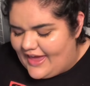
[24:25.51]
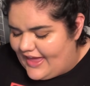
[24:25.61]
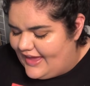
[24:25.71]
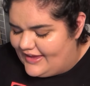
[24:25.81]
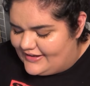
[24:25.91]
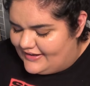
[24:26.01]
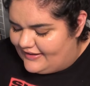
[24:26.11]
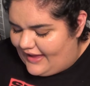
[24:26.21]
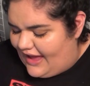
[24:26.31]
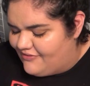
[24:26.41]
And
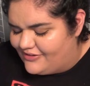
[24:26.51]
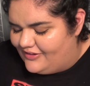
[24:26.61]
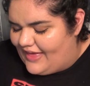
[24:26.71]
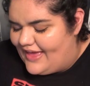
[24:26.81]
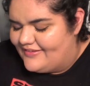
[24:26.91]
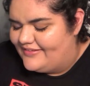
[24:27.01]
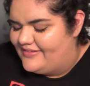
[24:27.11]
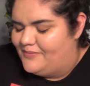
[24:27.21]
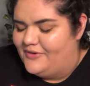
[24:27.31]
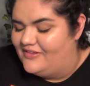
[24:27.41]
Gavril
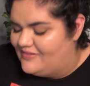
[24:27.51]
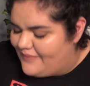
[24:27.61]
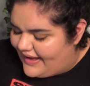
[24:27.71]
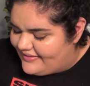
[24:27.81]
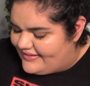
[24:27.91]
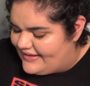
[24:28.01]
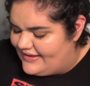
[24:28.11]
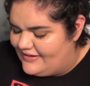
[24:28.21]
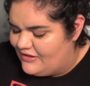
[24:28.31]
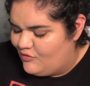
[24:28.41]
asks Prince
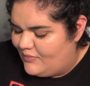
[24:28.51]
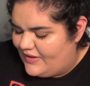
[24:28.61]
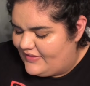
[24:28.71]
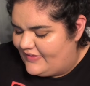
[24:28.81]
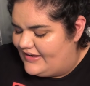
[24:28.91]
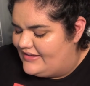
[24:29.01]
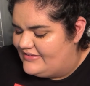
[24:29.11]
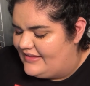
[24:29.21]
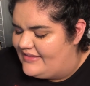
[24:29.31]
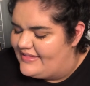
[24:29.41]
Maxon, who among the ladies
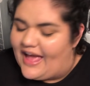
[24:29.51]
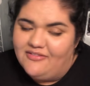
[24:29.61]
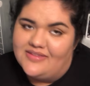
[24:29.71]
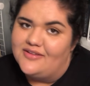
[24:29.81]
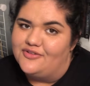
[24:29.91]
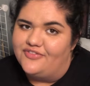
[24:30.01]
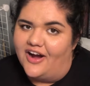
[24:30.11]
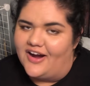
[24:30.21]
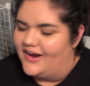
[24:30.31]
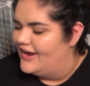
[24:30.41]
stands out so
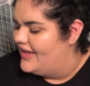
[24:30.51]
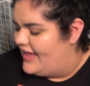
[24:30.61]
far?